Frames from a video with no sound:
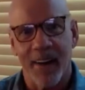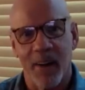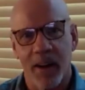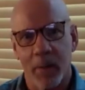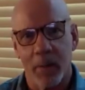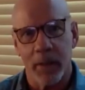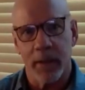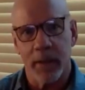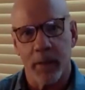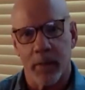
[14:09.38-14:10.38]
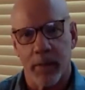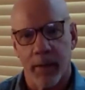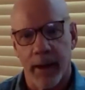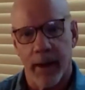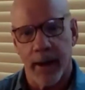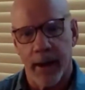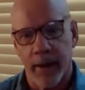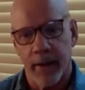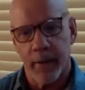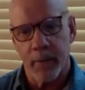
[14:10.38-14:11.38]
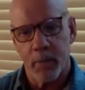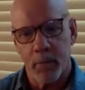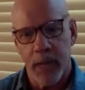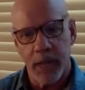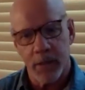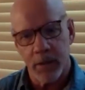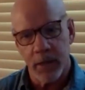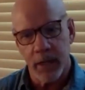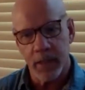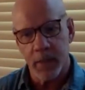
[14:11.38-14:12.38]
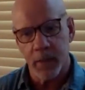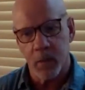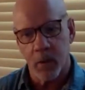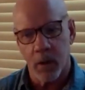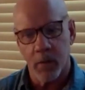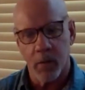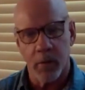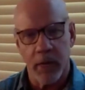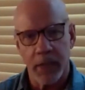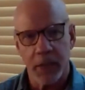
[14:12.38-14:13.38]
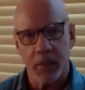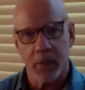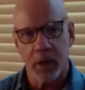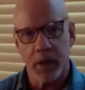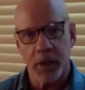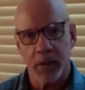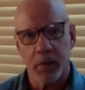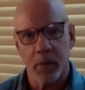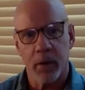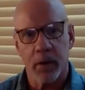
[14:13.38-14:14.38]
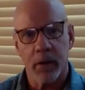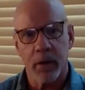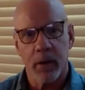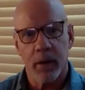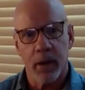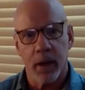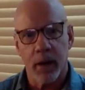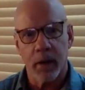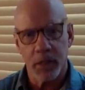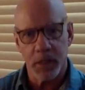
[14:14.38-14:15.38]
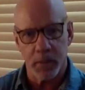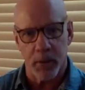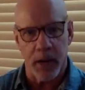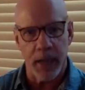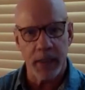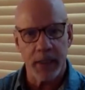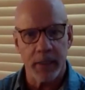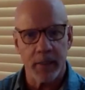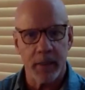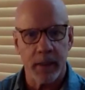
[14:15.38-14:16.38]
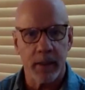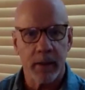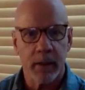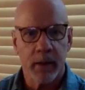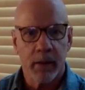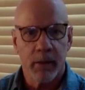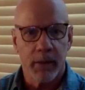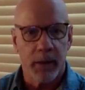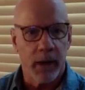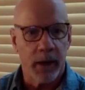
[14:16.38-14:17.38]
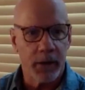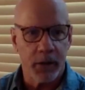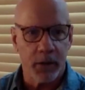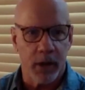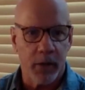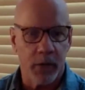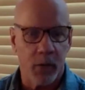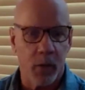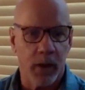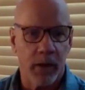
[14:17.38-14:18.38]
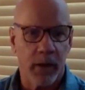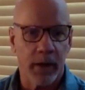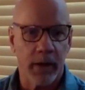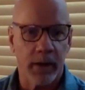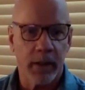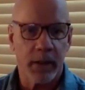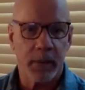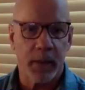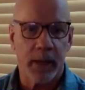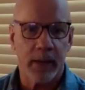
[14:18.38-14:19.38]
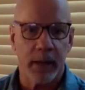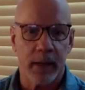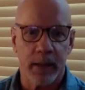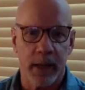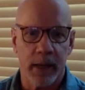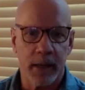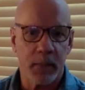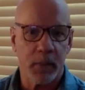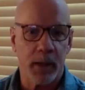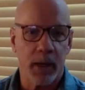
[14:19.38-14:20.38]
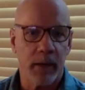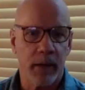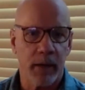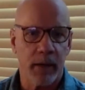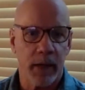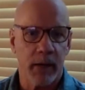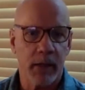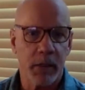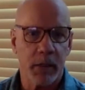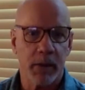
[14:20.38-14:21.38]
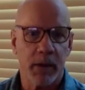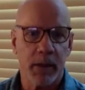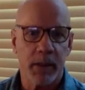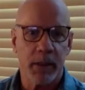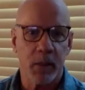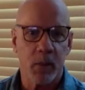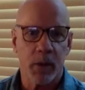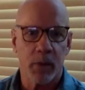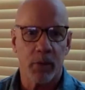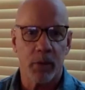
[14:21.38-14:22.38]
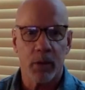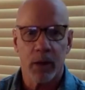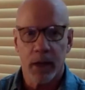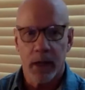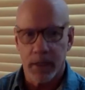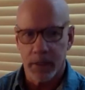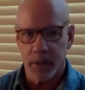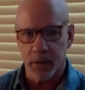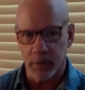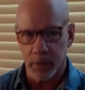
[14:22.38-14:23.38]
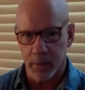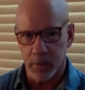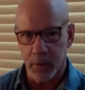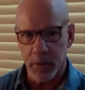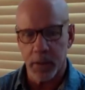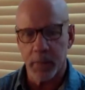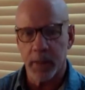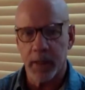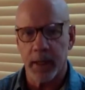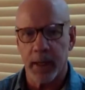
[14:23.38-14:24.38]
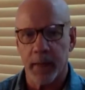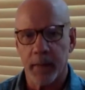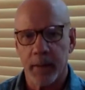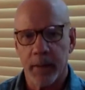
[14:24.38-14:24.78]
in The Beekeeper. And that turned out to be one of the more magical parts of the book. It was surprising to me. It took off in a way that I didn't expect. And yet it explained the entire experience that he went through, and certainly the person he became.